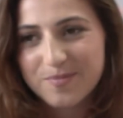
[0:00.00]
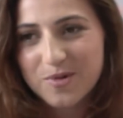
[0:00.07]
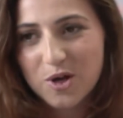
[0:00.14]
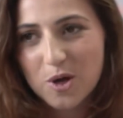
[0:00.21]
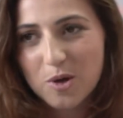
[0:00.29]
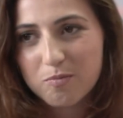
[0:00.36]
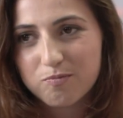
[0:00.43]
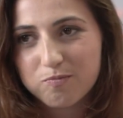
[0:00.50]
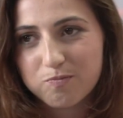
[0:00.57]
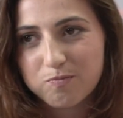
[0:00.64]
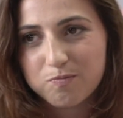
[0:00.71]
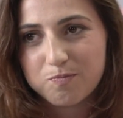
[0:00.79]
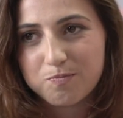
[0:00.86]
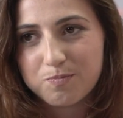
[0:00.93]
booty or the
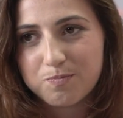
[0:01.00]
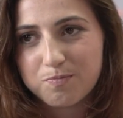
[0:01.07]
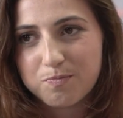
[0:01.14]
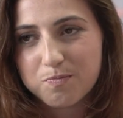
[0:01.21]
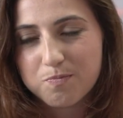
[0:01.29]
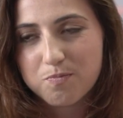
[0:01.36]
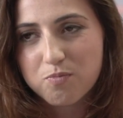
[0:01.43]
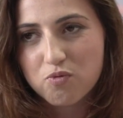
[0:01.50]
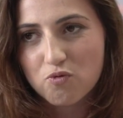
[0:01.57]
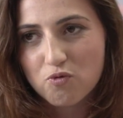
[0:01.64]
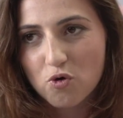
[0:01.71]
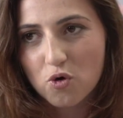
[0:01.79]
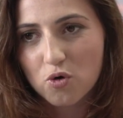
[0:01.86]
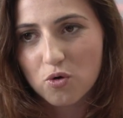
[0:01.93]
Broady...
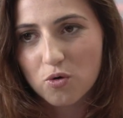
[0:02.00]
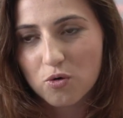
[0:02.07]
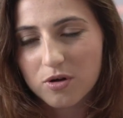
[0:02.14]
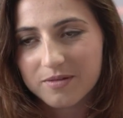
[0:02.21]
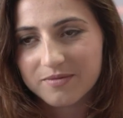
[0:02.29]
Raw.